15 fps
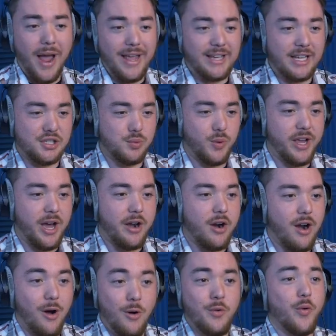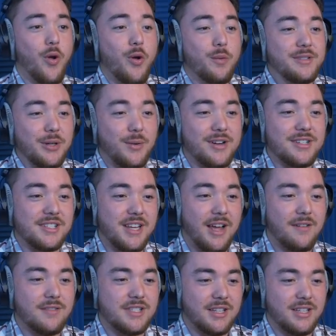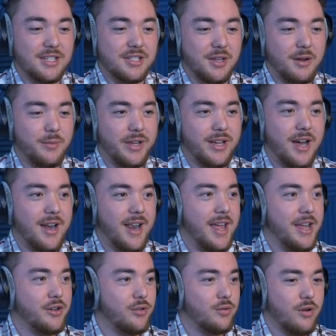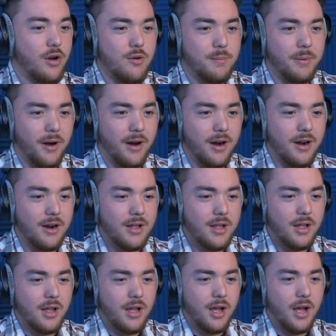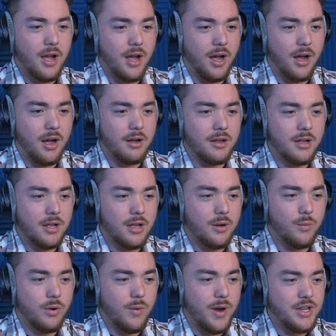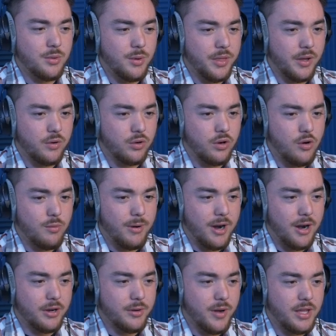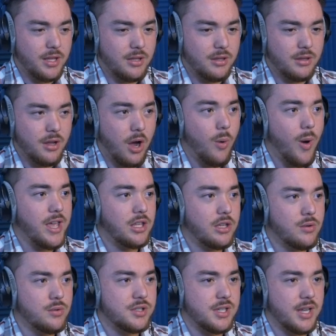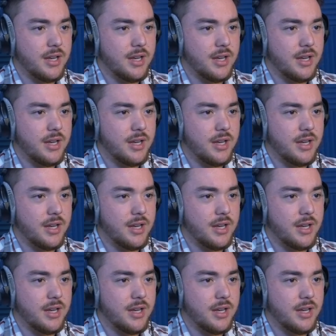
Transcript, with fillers: I guess we got our own room to ourselves. It looks like we got a crowbar. Huh. What do I do with a crowbar? Oh, I used